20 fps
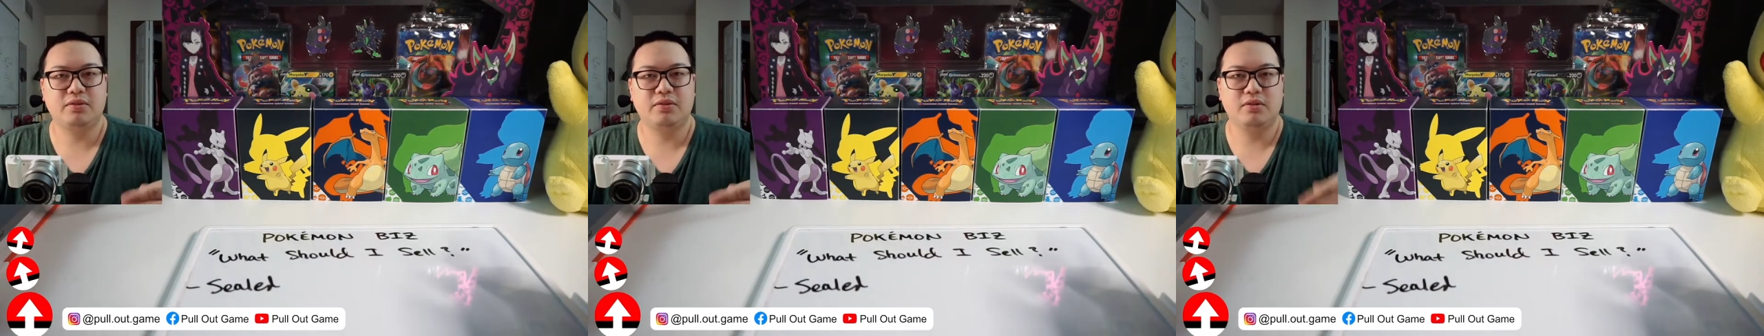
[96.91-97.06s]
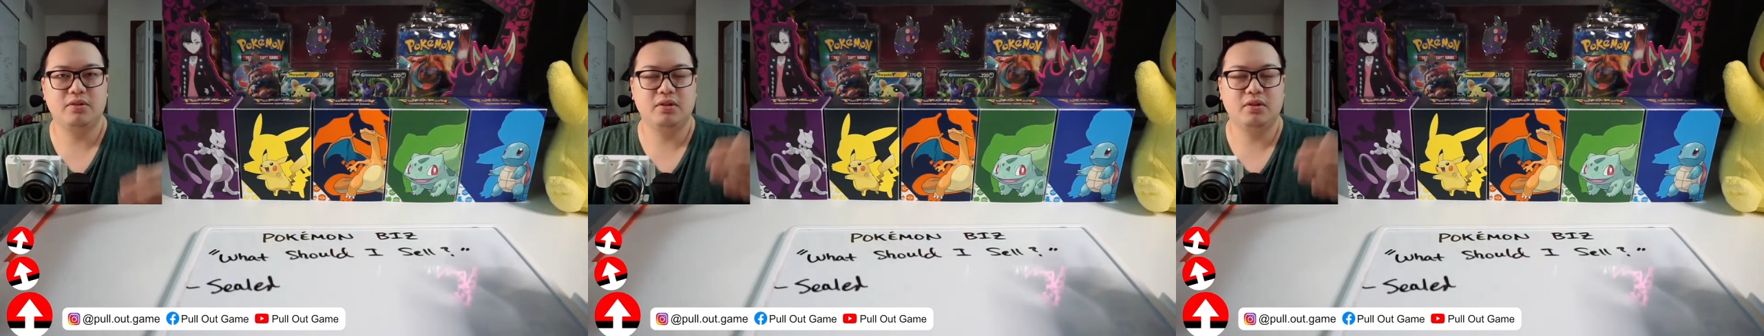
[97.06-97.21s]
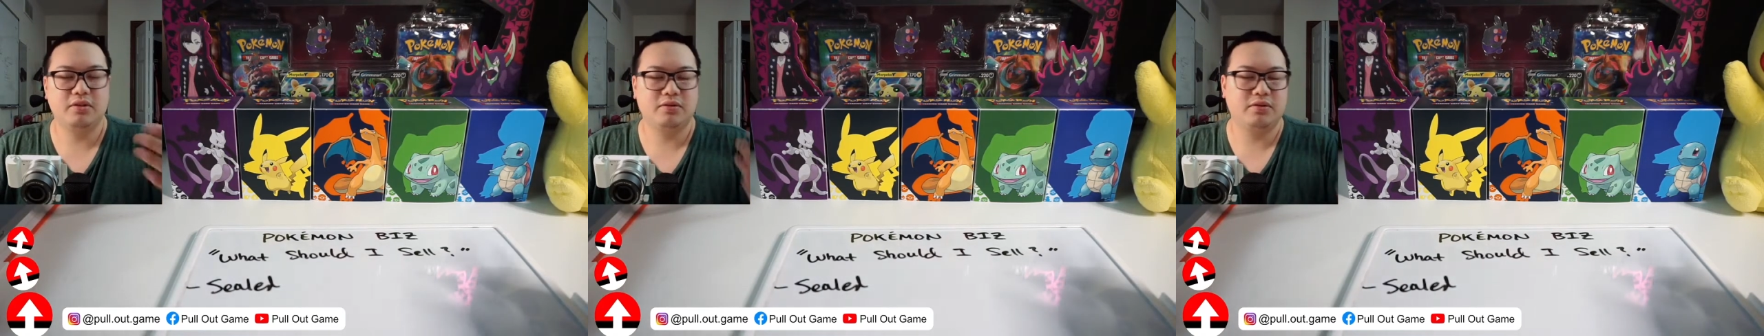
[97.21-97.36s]

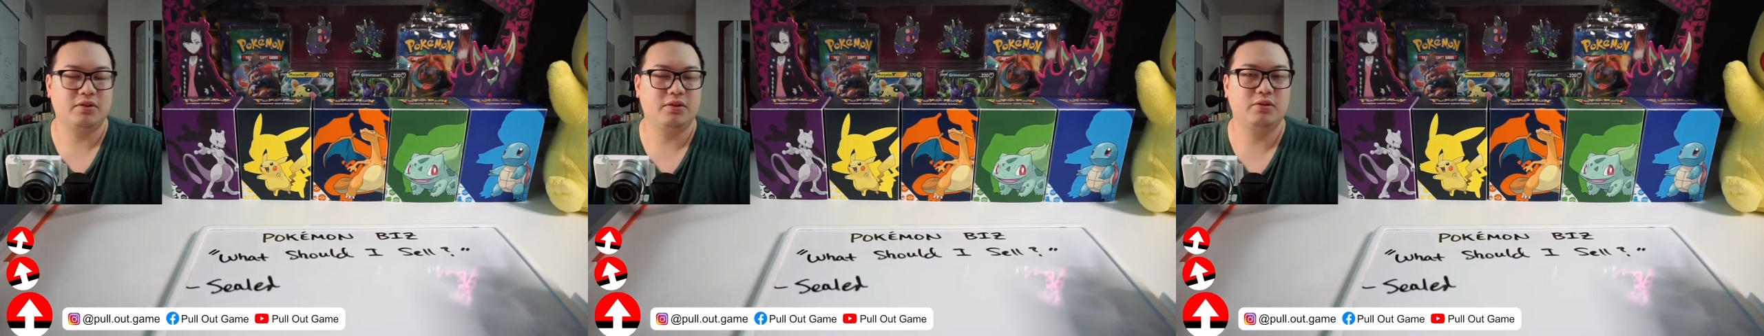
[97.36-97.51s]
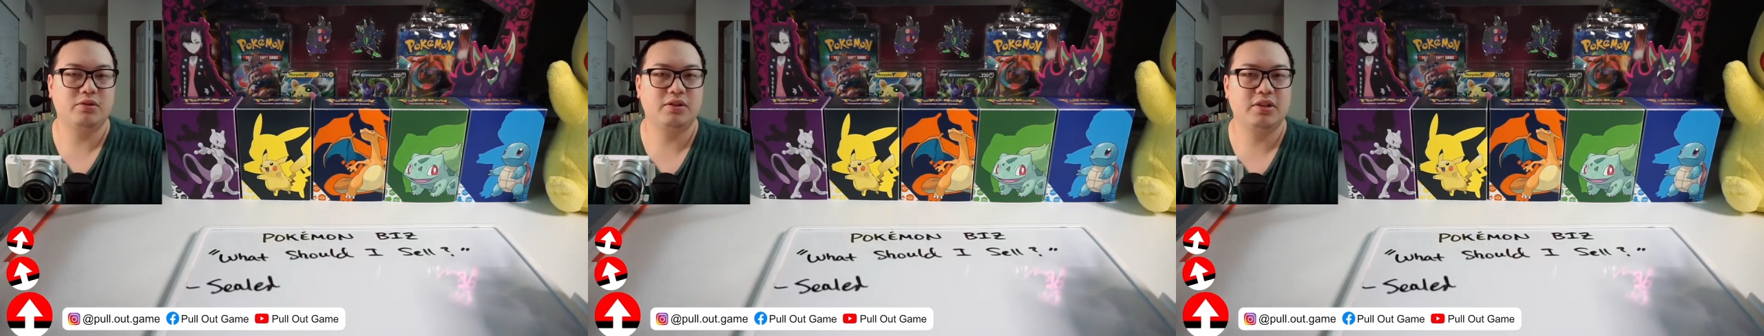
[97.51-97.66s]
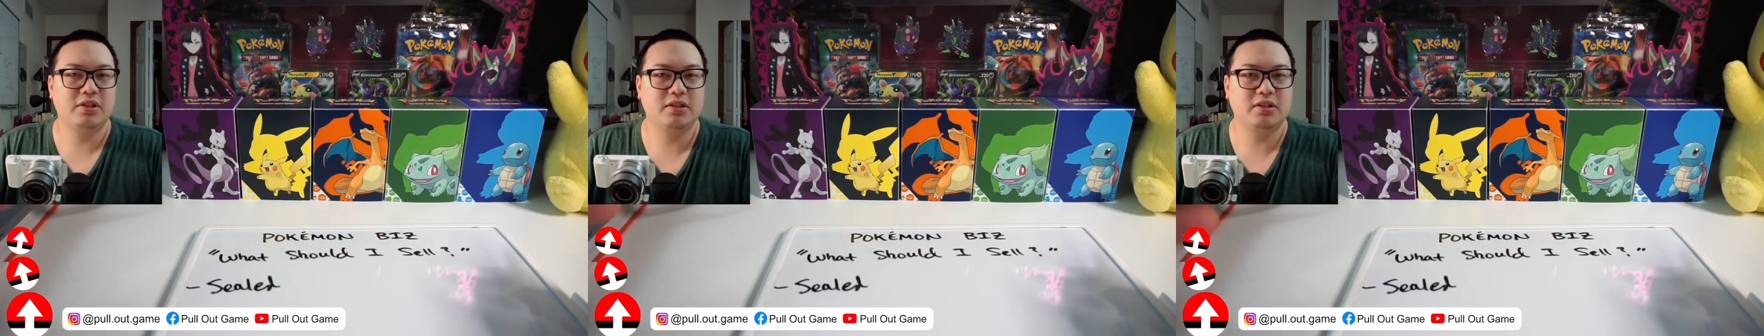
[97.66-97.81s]
You look for
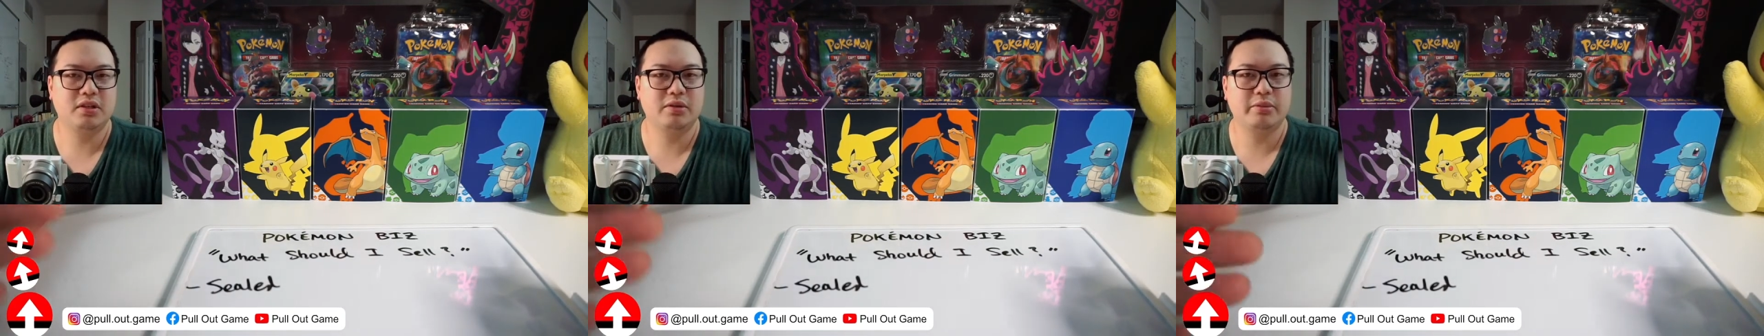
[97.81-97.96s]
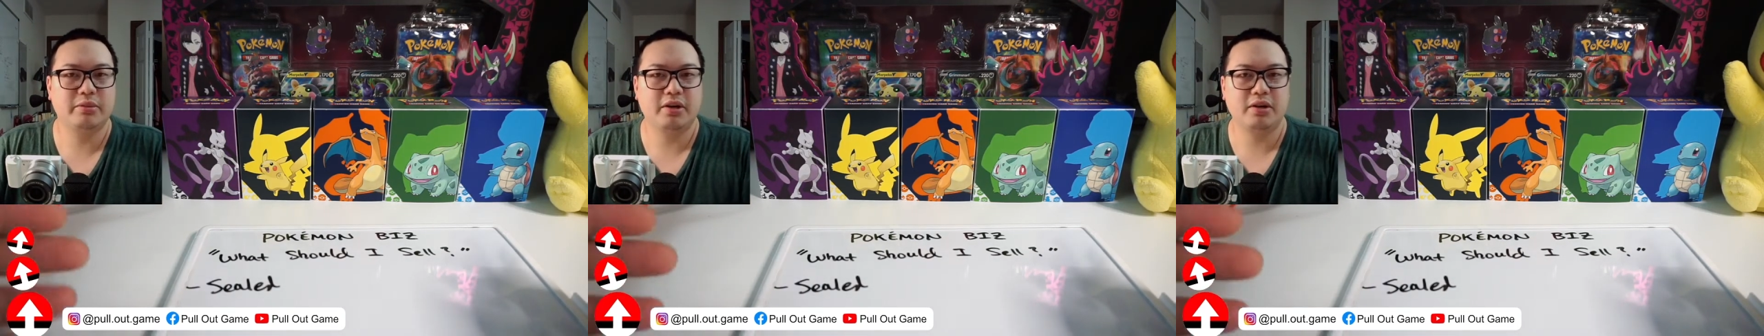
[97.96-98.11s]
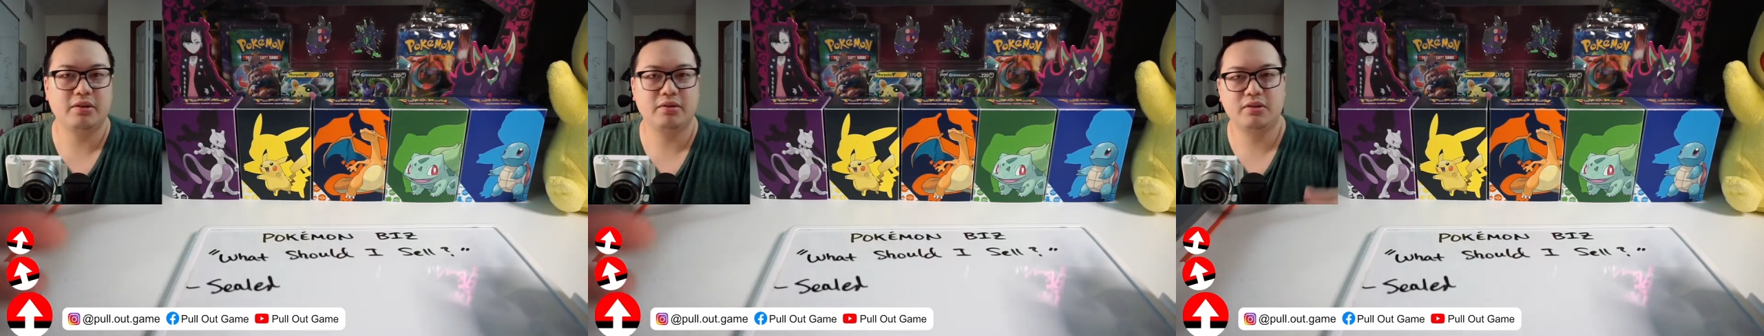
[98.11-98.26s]
new things
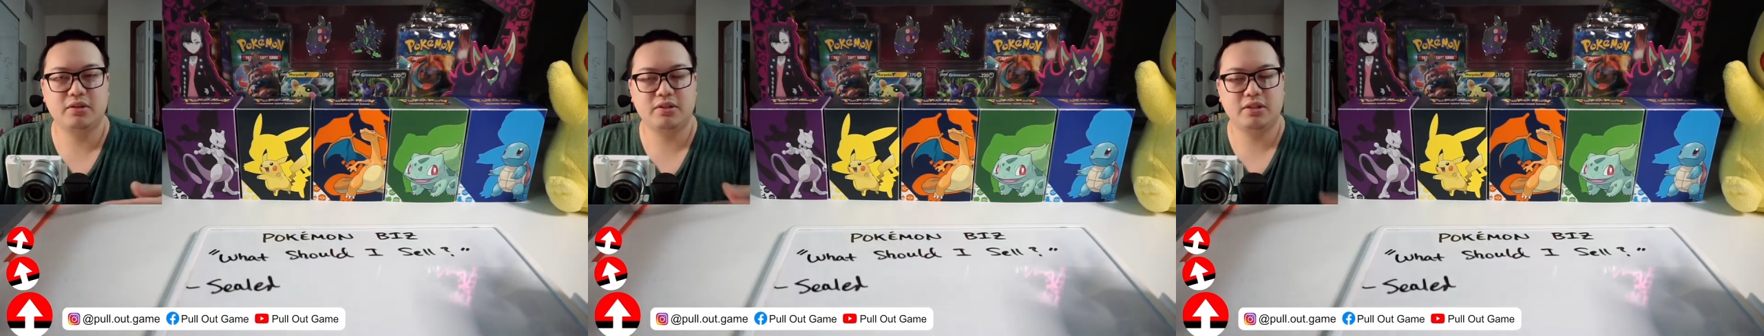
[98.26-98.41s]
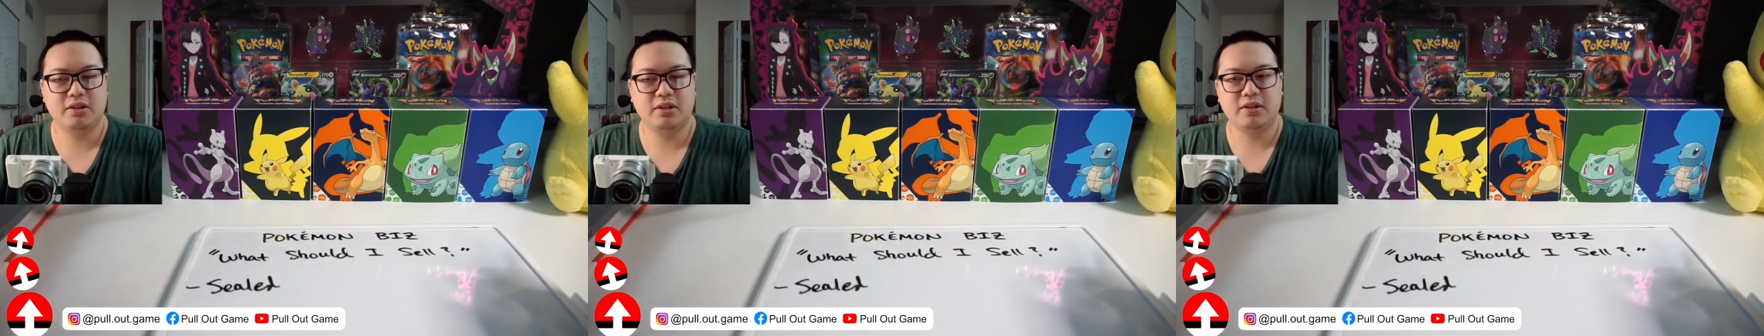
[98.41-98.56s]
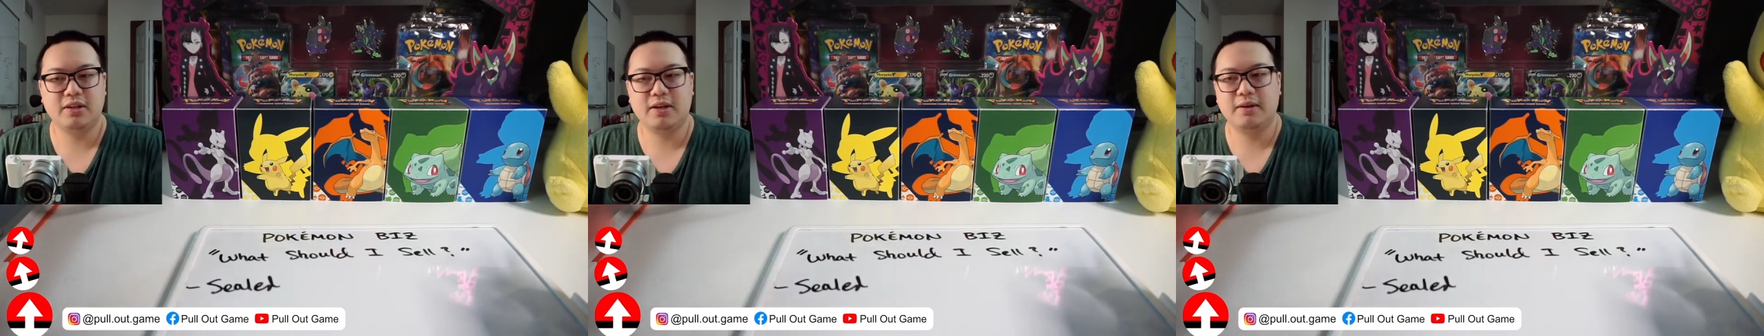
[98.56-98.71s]
coming out, you
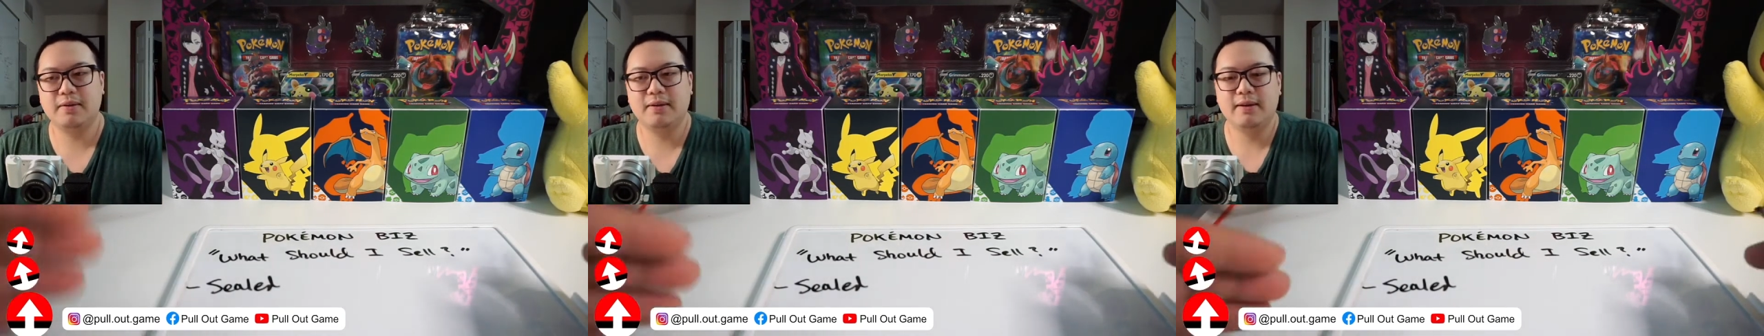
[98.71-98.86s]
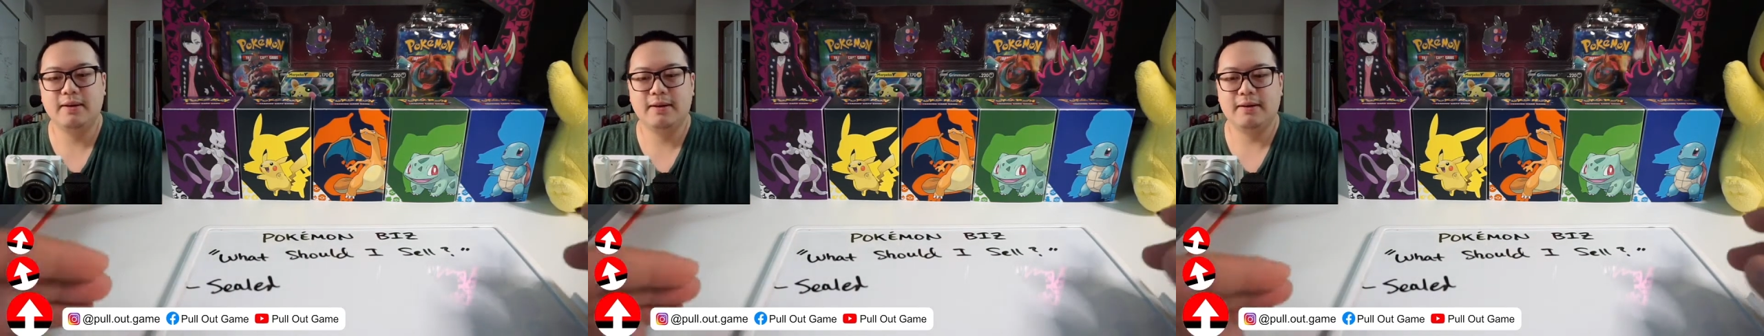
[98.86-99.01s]
sell that,